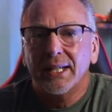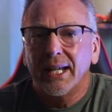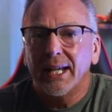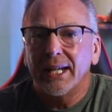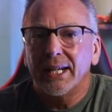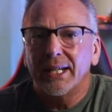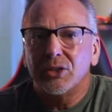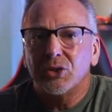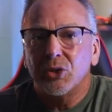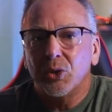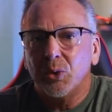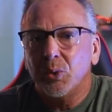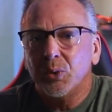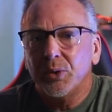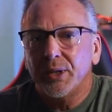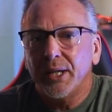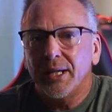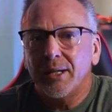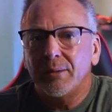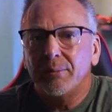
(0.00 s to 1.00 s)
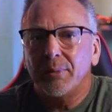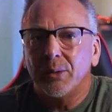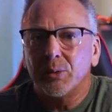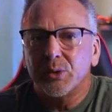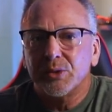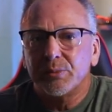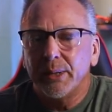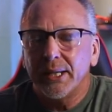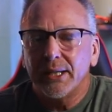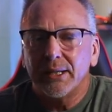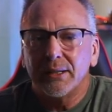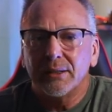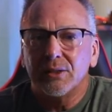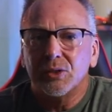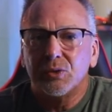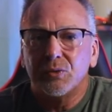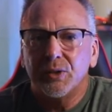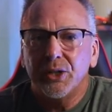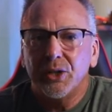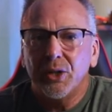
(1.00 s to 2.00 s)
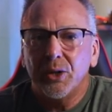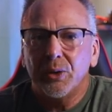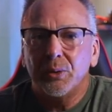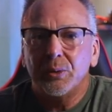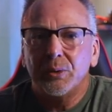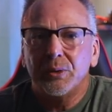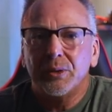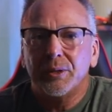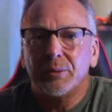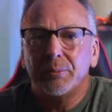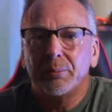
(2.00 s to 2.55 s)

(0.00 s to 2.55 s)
And I told them I was making this video,